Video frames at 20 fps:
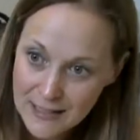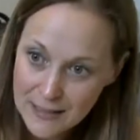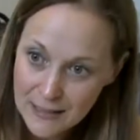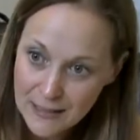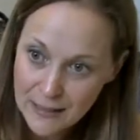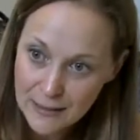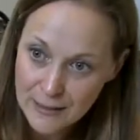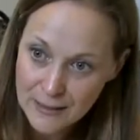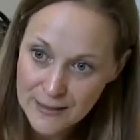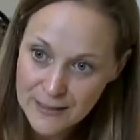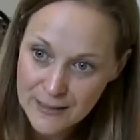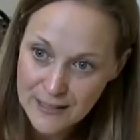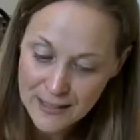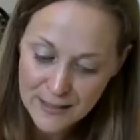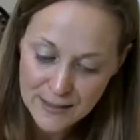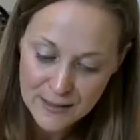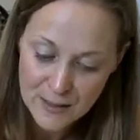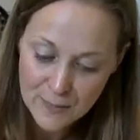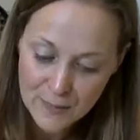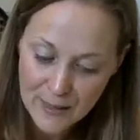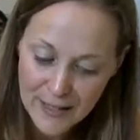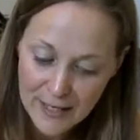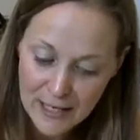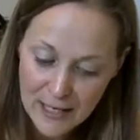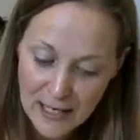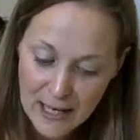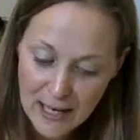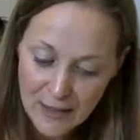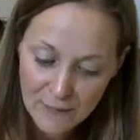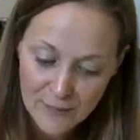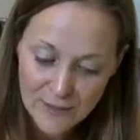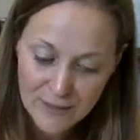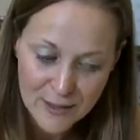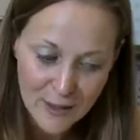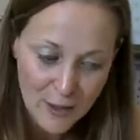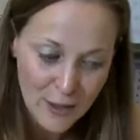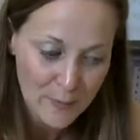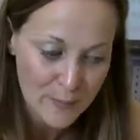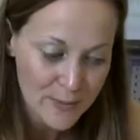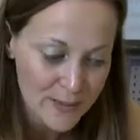another six to make 11
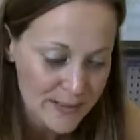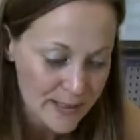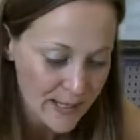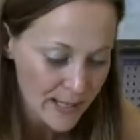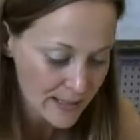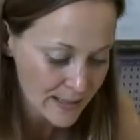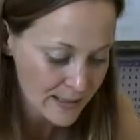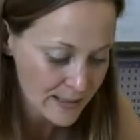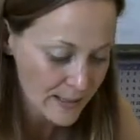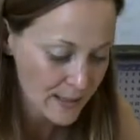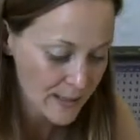times six.